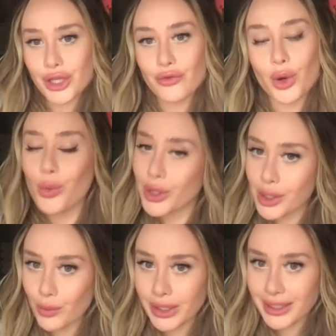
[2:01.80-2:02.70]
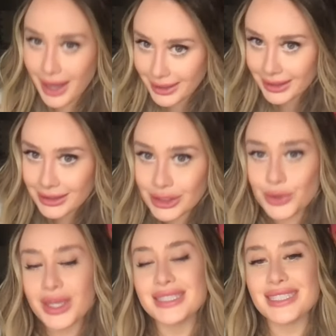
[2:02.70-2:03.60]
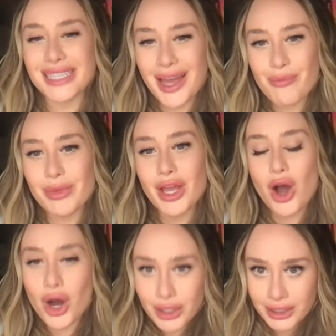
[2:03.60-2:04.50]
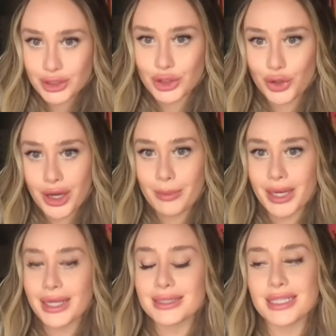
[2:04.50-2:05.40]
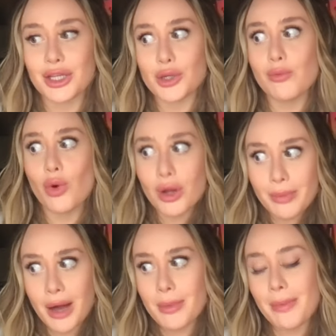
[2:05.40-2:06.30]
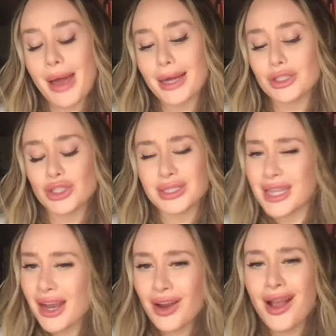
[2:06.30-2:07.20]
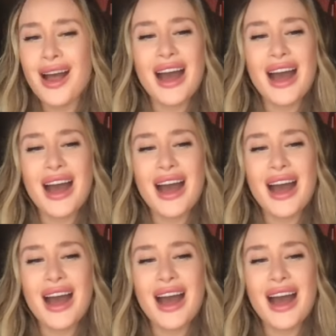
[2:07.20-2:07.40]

for one on one guidance, you can DM me on Instagram and I can tell you more about my packages there.